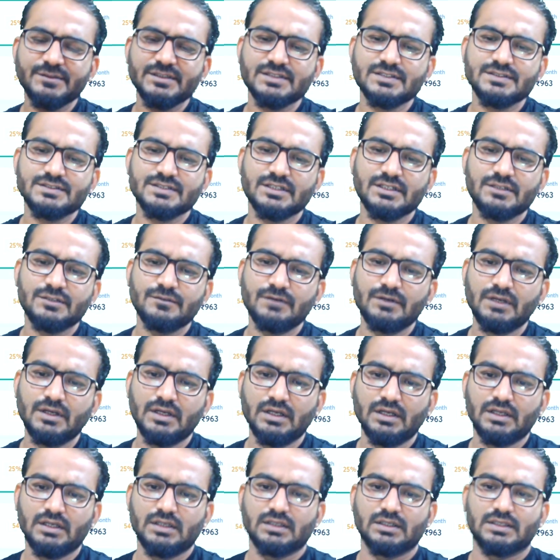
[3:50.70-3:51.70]
me just tell you
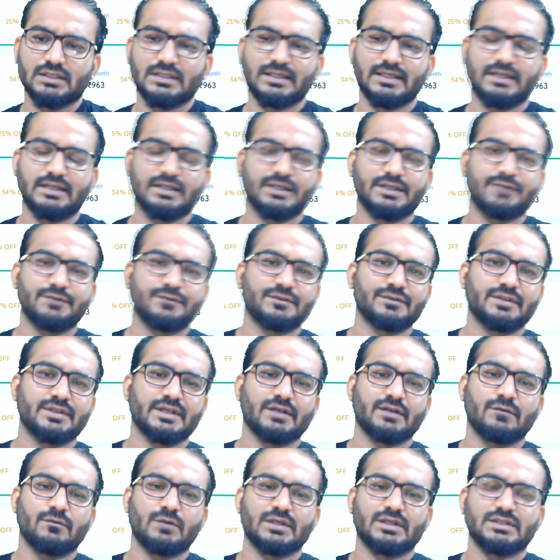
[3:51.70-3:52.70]
that if you
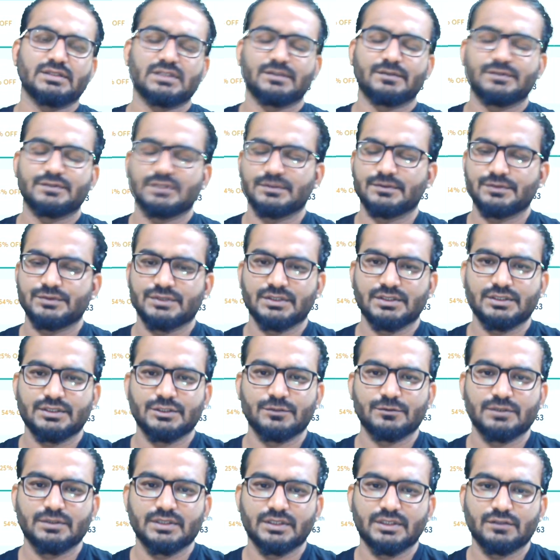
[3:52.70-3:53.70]
take one subscription,
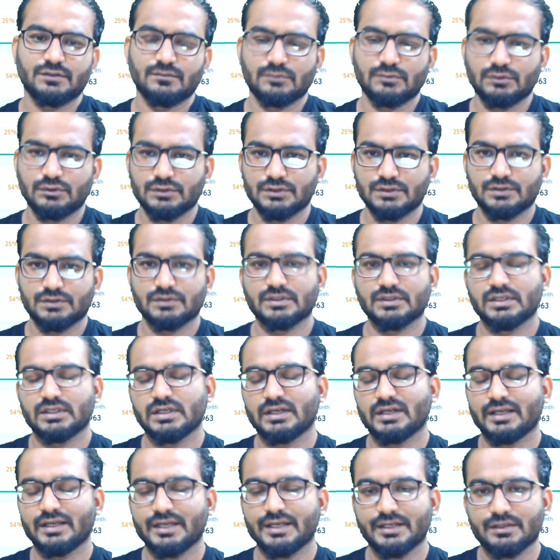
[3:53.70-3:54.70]
you will get both
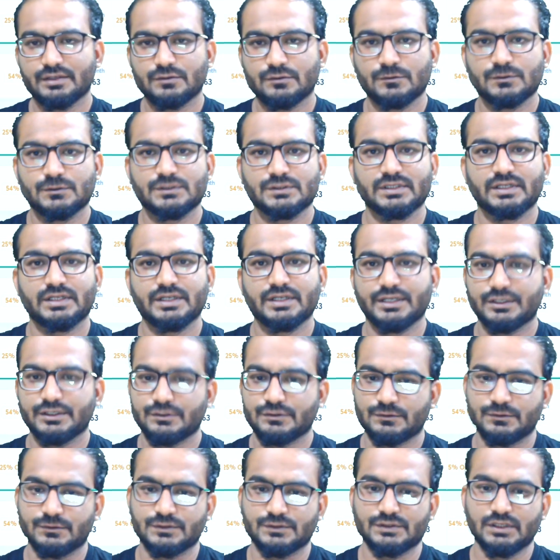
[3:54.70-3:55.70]
the GATE course and NET
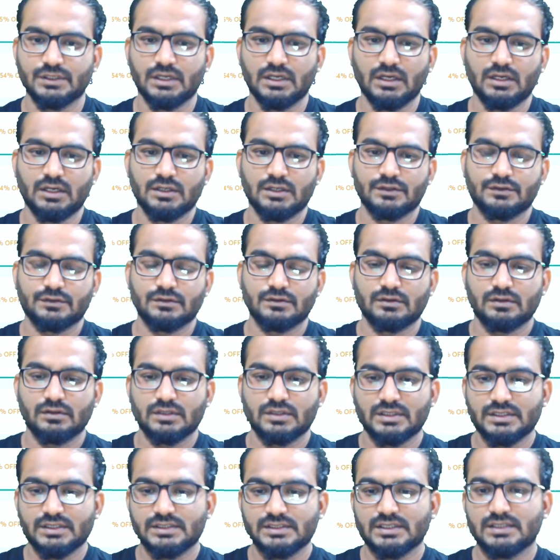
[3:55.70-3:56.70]
course.
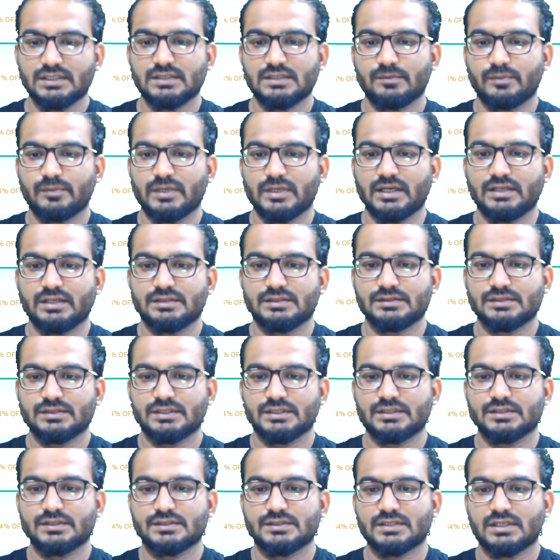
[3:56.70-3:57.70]
So these are the plans.
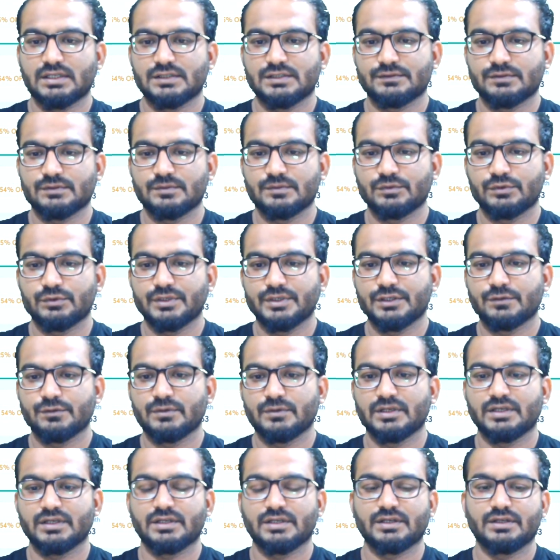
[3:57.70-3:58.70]
It starts from
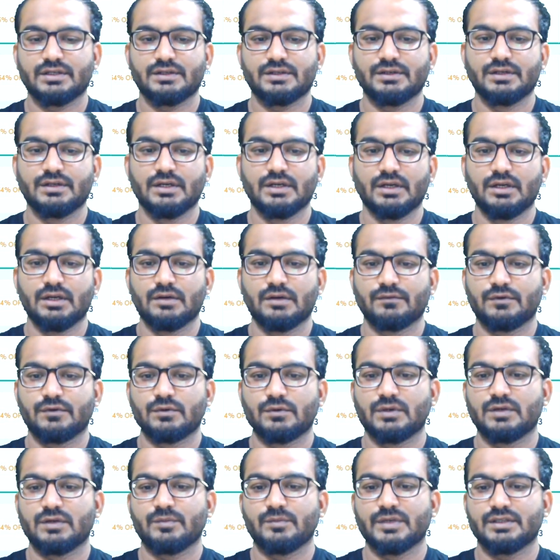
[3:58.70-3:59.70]
2100 for
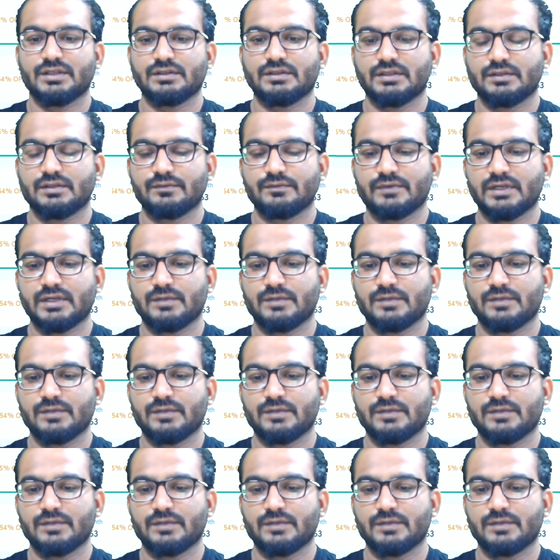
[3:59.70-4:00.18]
1 month, then